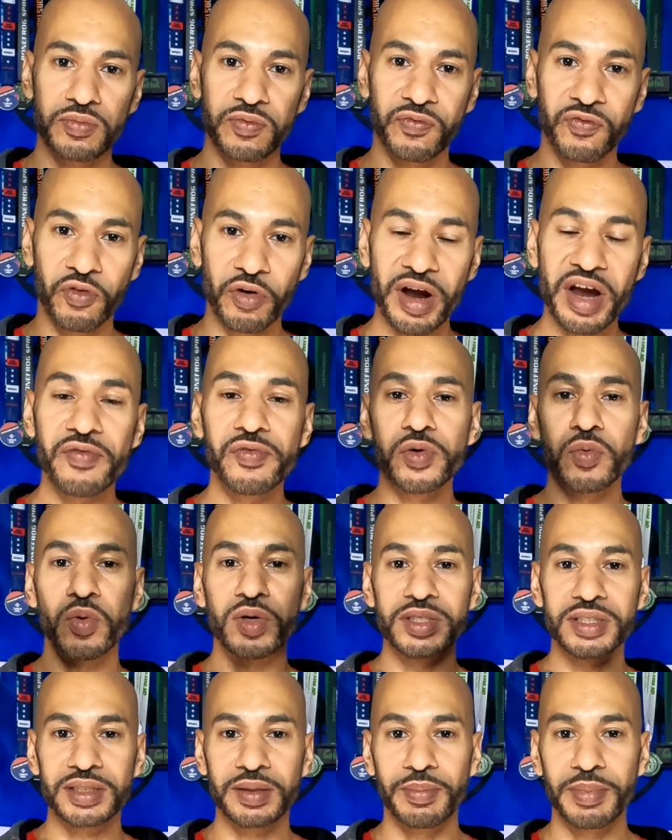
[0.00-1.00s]
for
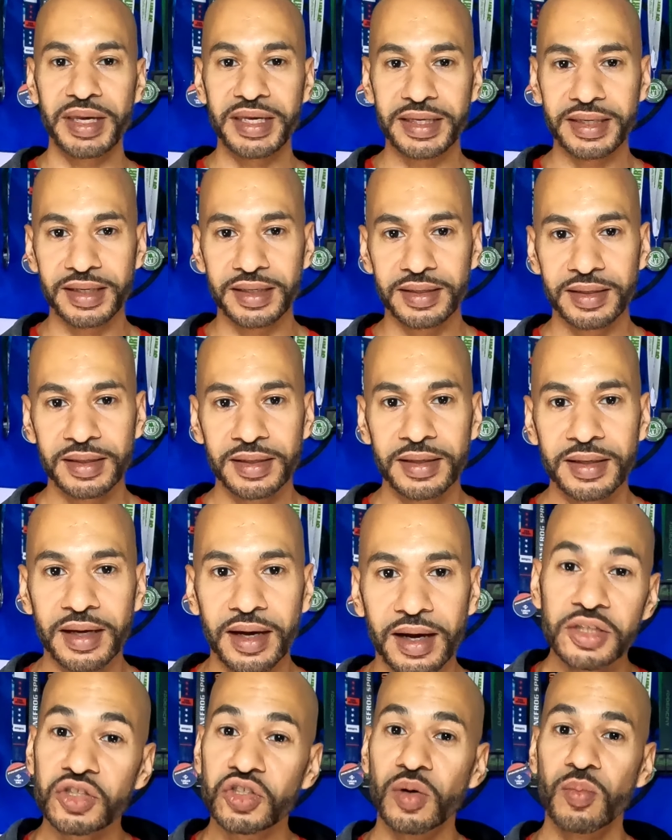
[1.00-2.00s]
everyone to make it.
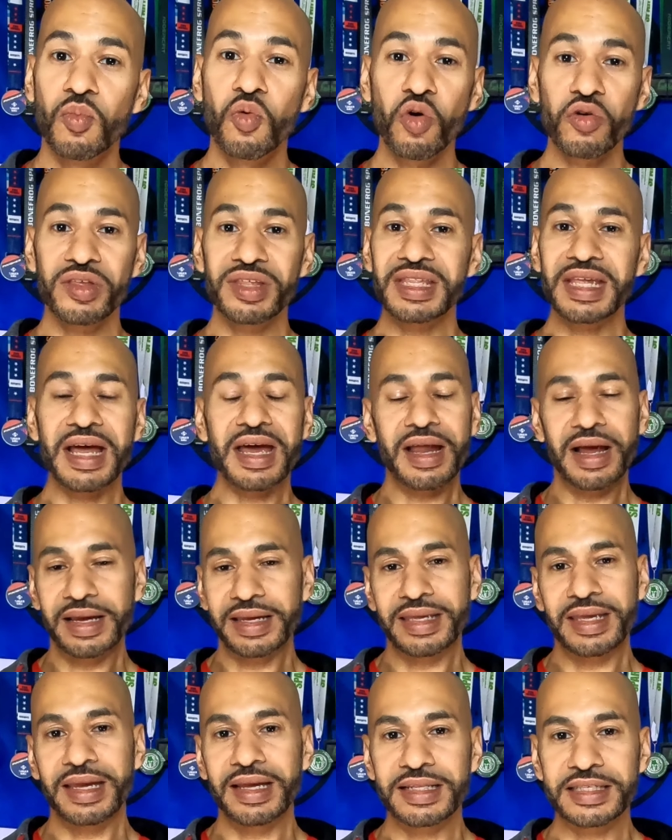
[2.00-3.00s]
So more than that, I
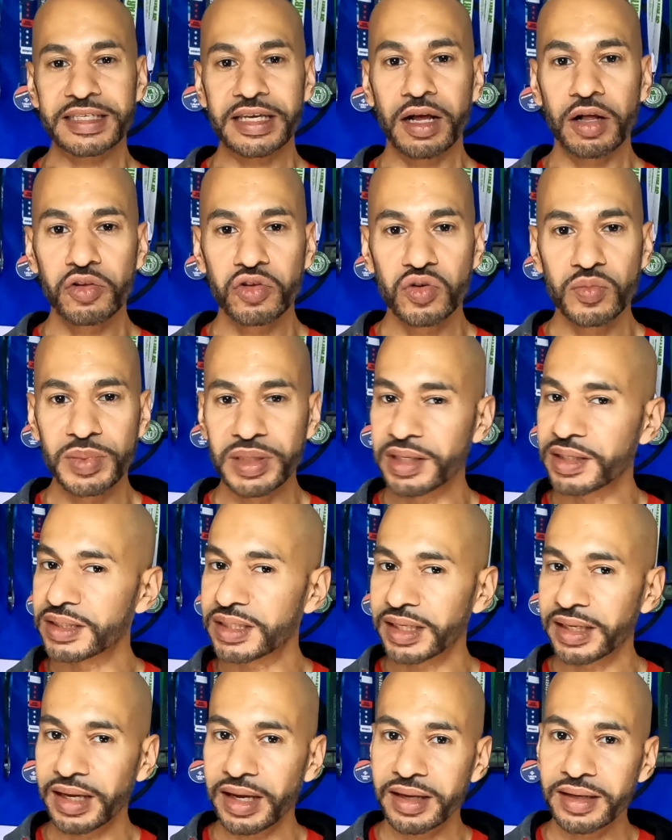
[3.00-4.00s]
can't tell you because,
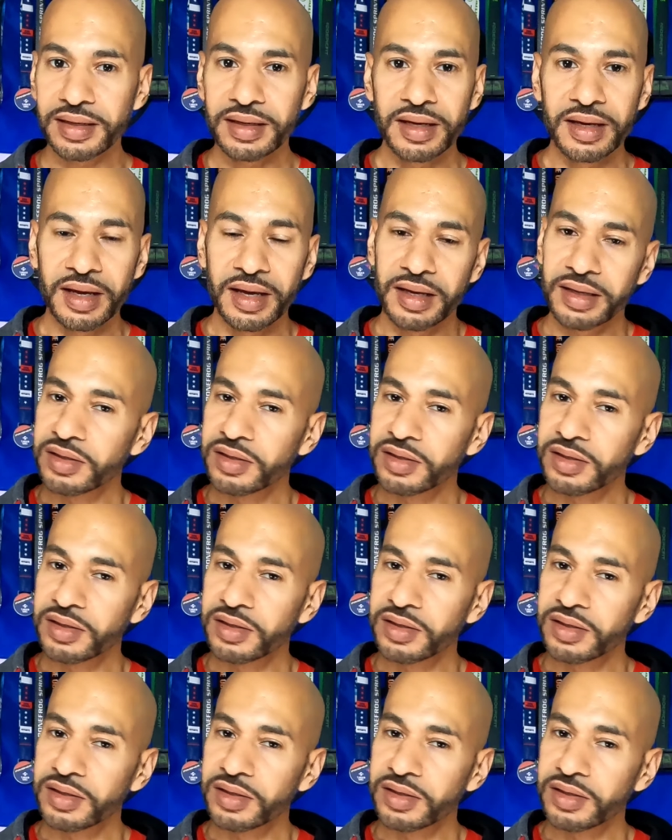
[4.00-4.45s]
again,